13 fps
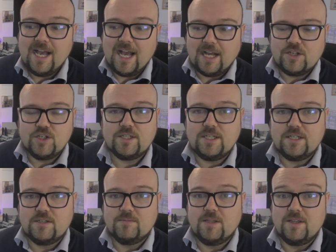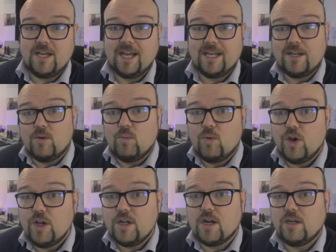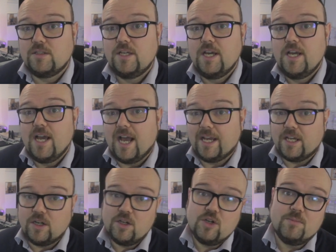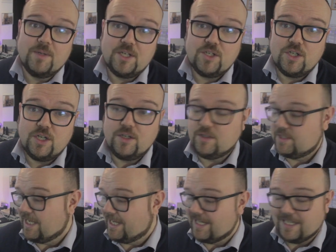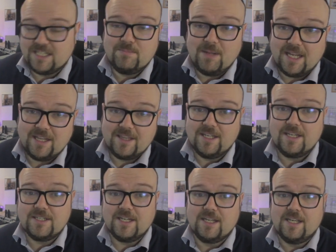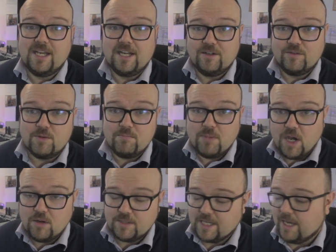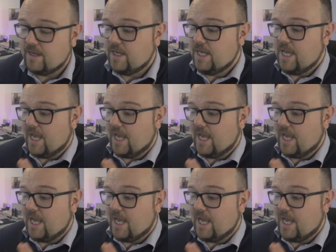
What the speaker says: I just need something that I can work on. I can accompany students. I can explain things. I can kind of compose at.